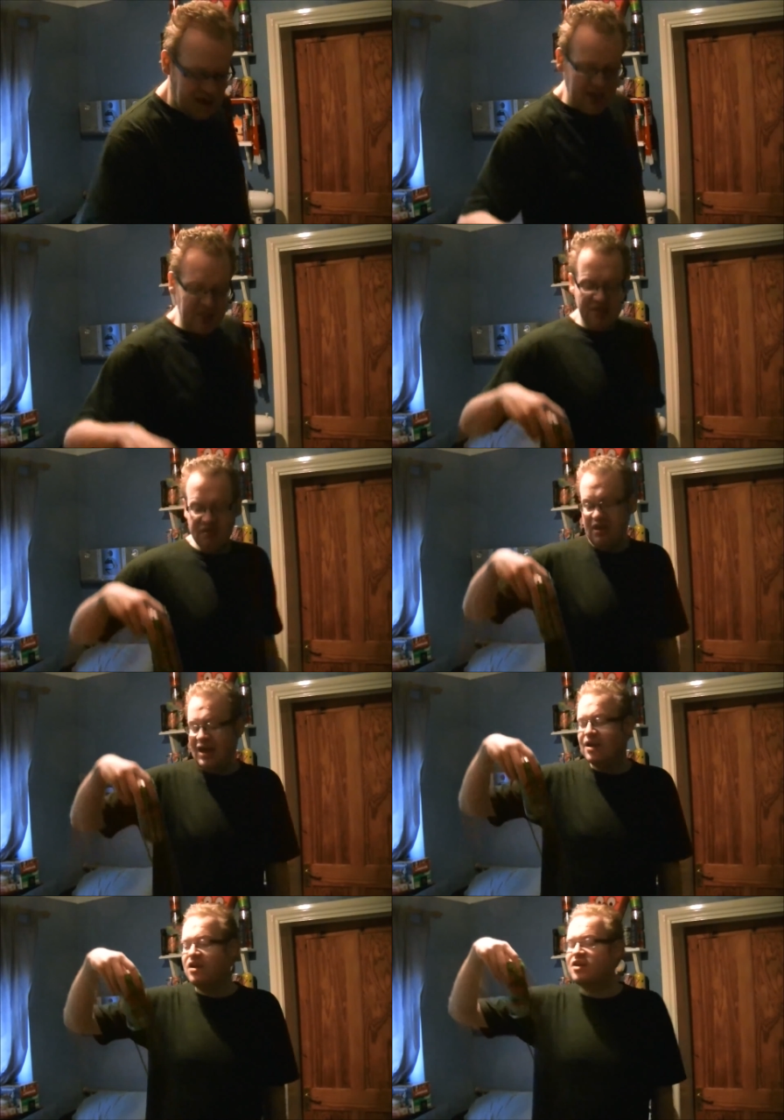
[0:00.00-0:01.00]
I
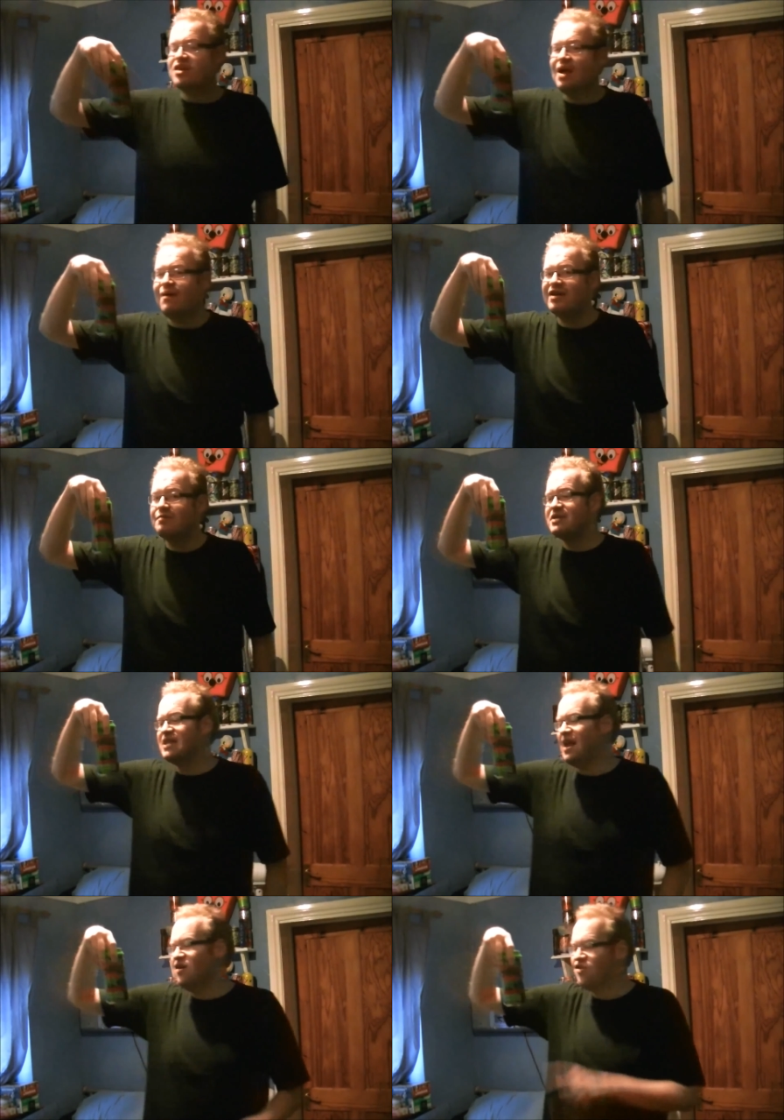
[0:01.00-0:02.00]
think there is a
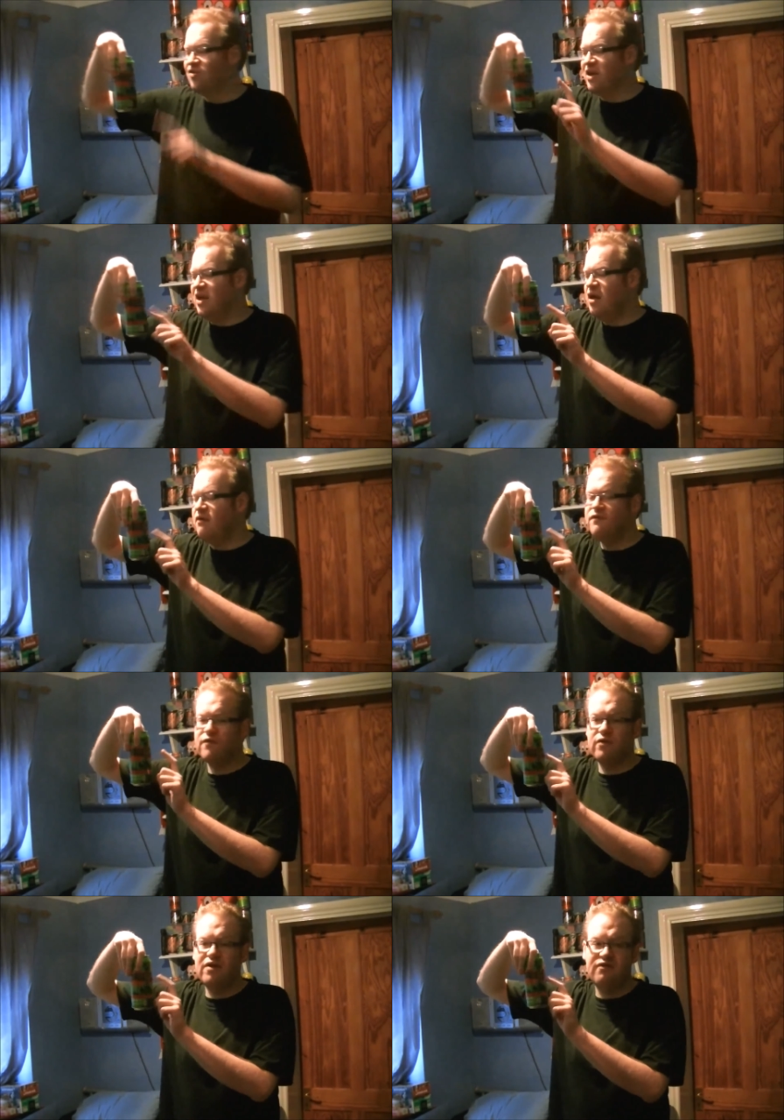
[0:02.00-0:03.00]
potential here
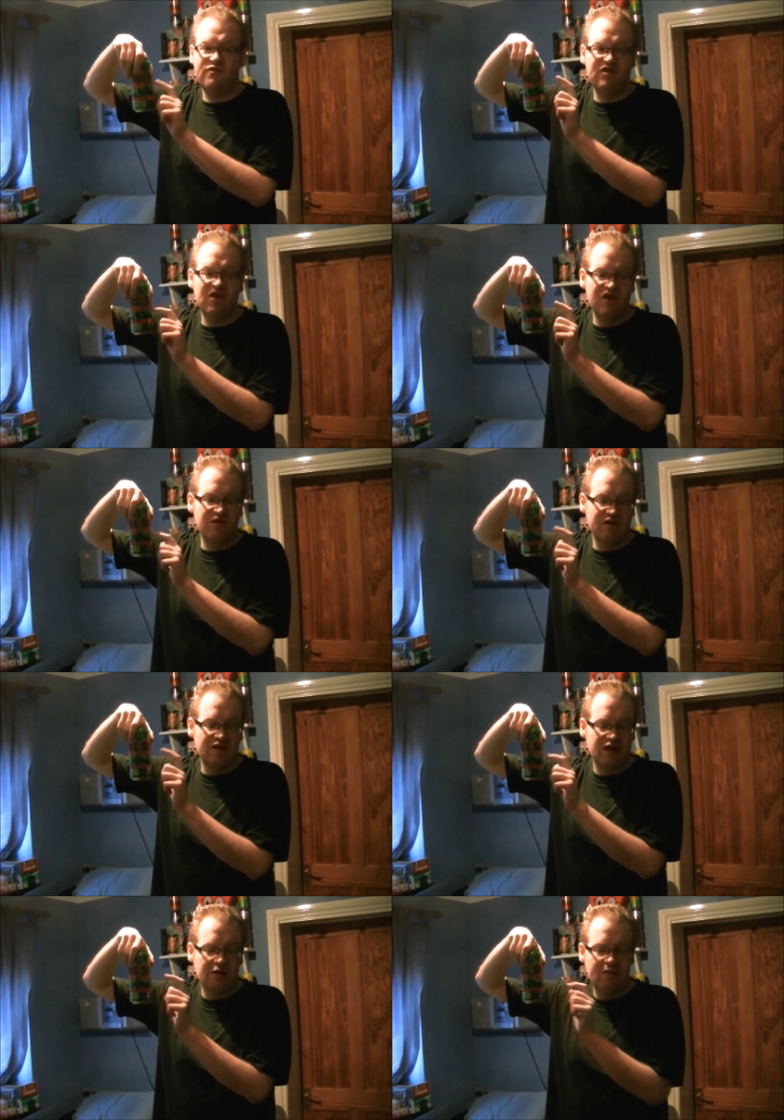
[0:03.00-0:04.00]
for, if Surge was to
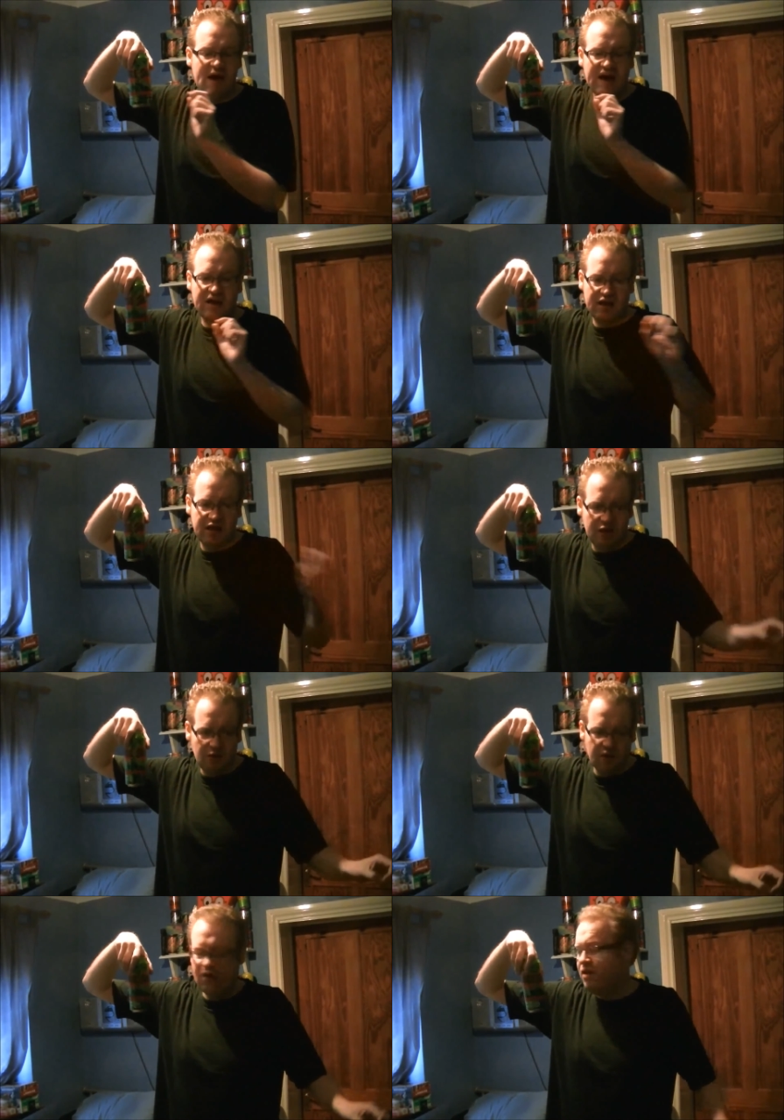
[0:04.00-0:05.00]
come back into the
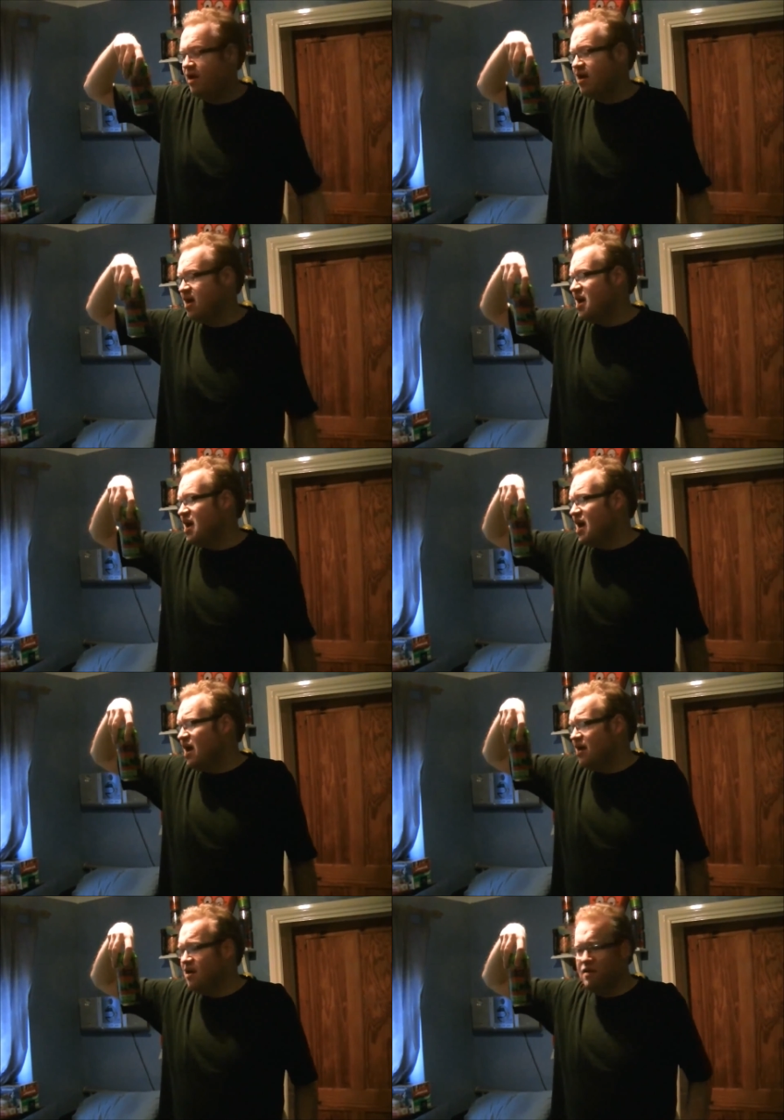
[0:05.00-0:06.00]
Coca-Cola
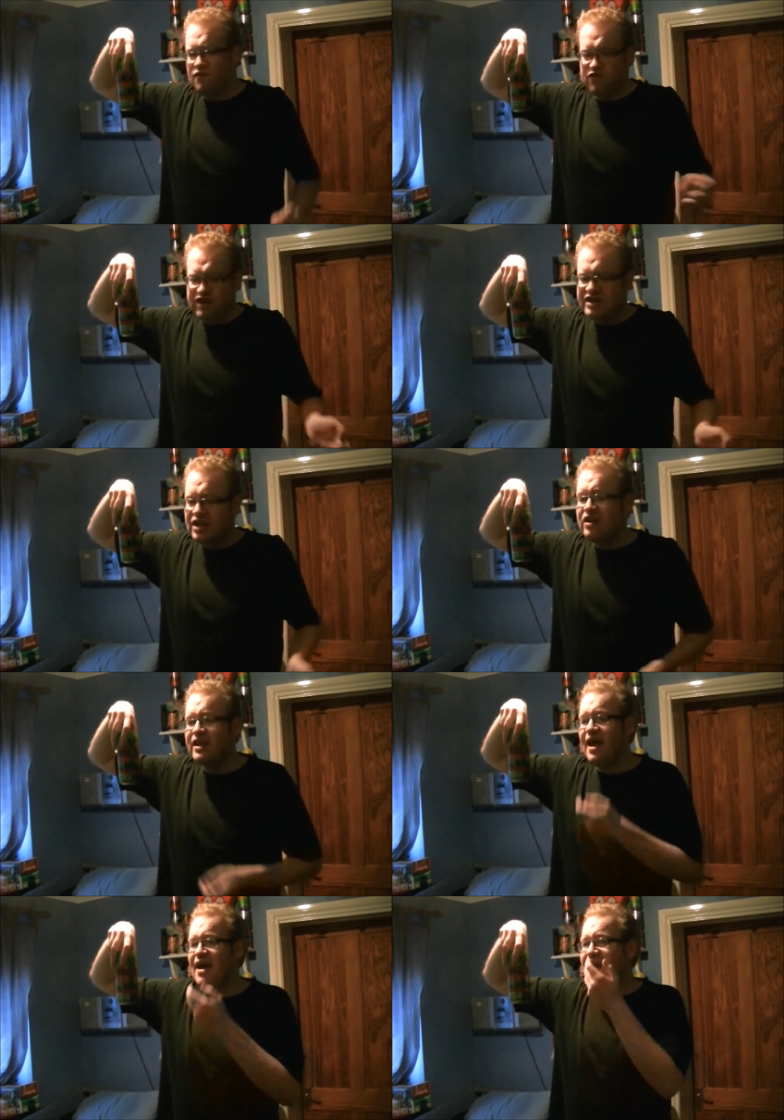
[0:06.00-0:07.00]
in Freestyle,
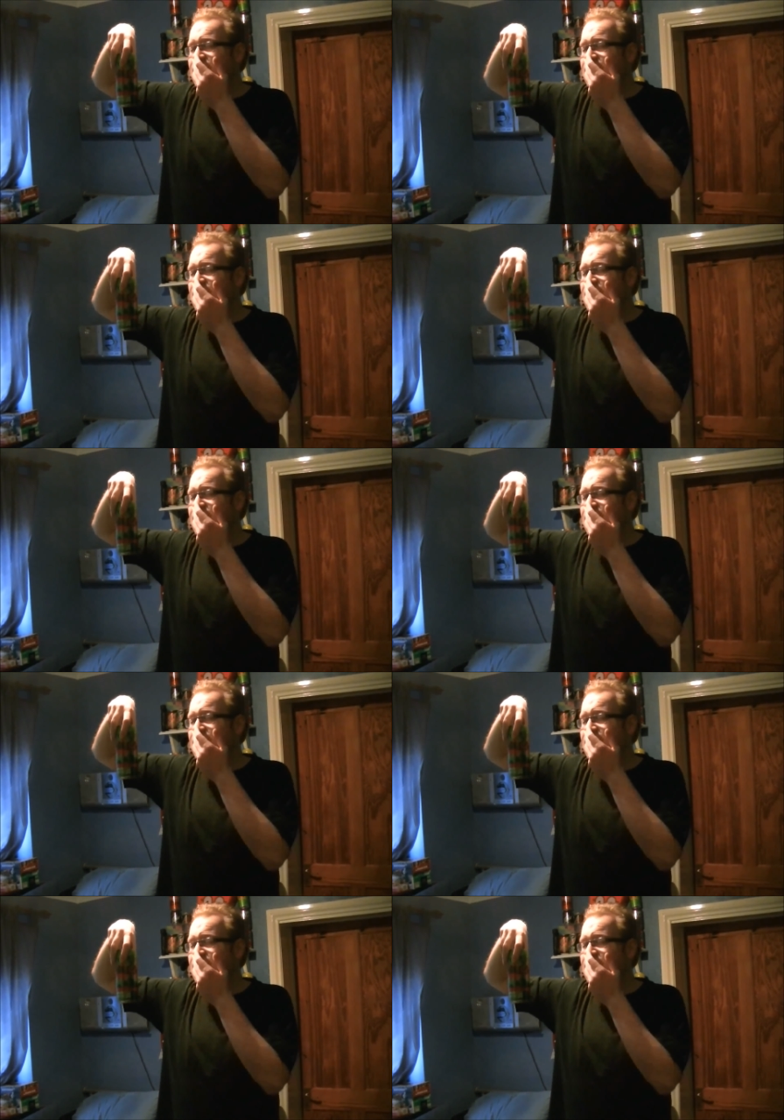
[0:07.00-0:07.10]
there, it